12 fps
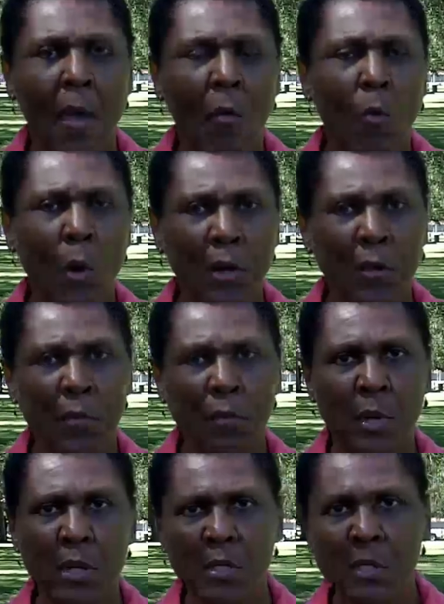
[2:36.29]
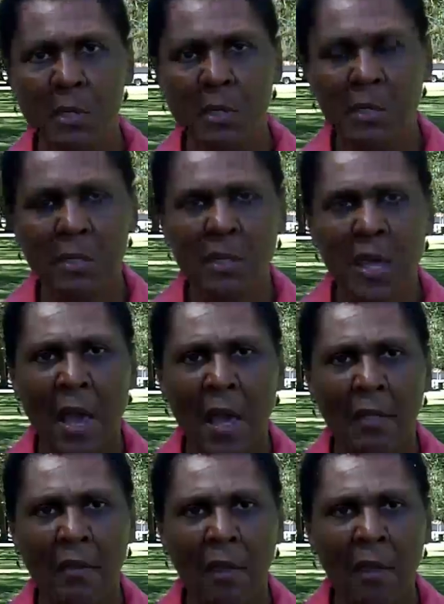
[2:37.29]
One of the reasons
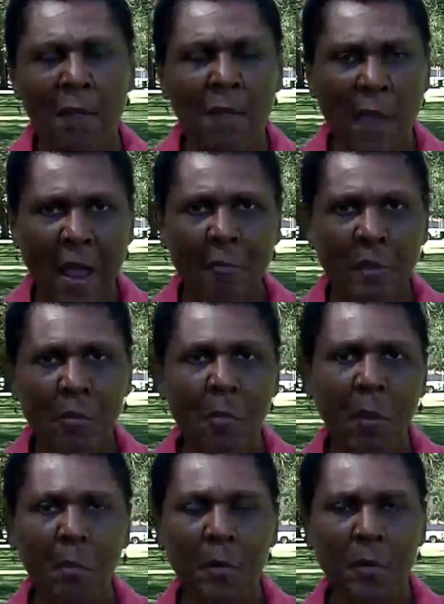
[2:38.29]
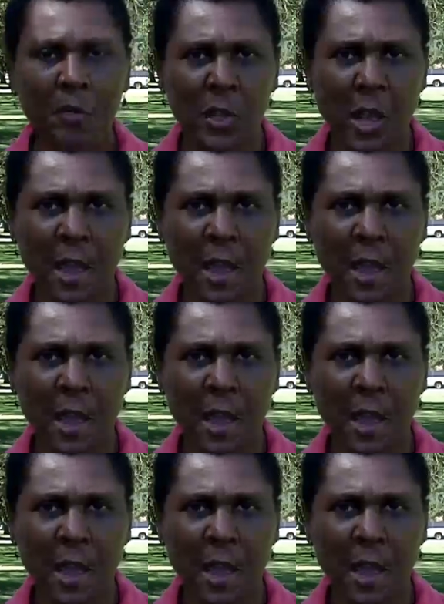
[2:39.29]
that family members